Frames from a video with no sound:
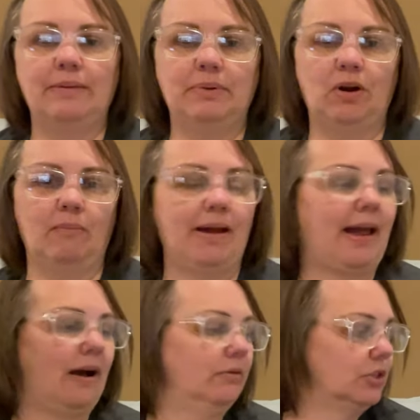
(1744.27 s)
had been on my
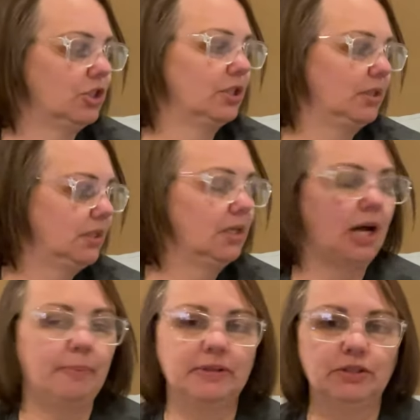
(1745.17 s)
couch
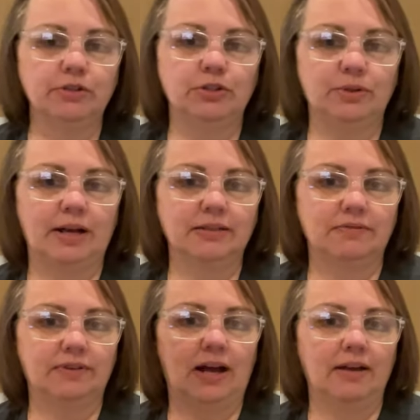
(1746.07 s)
up until
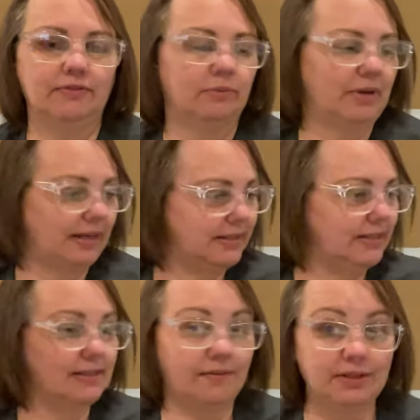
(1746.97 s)
2005. From
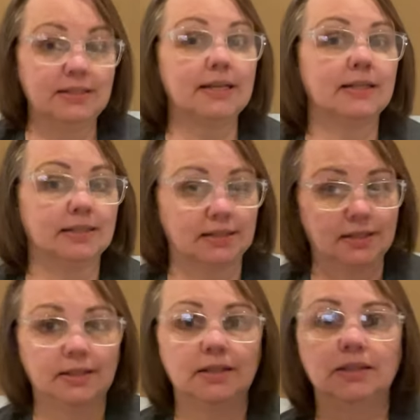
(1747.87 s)
1976
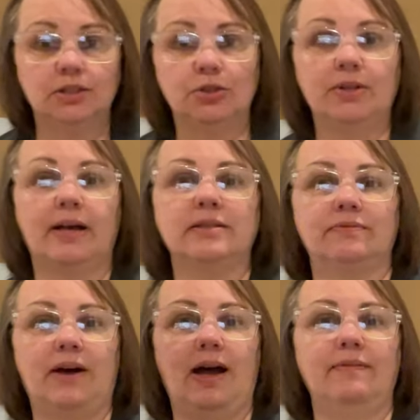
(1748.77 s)
to
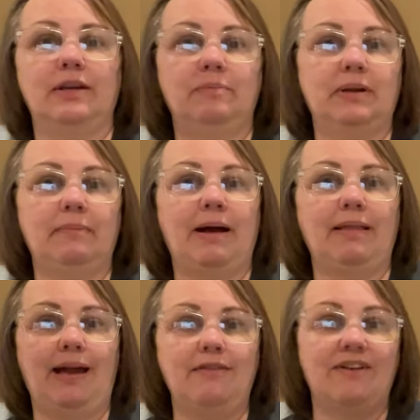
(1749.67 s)
2005, it had been in my
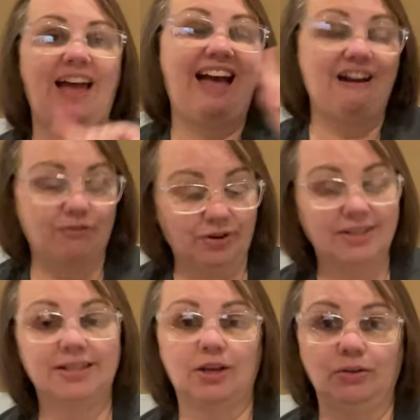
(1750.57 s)
life every
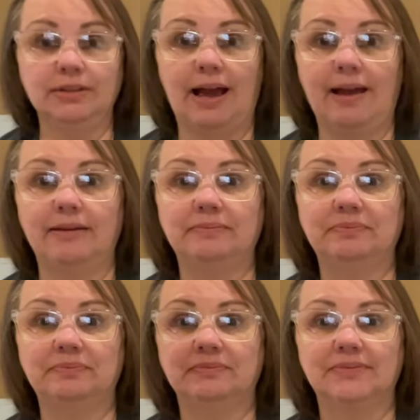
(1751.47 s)
single day.
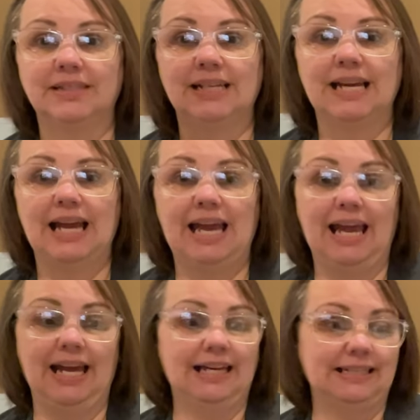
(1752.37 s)

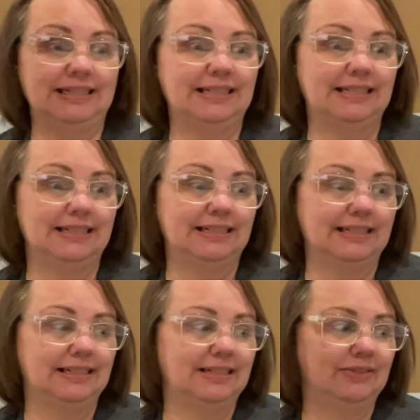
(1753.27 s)
And
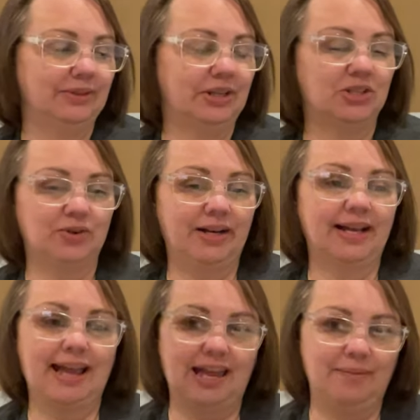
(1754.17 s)
when Katrina
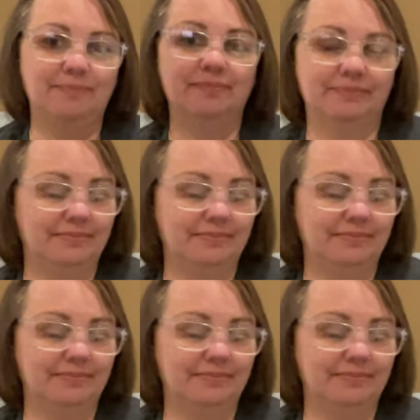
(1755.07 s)
came,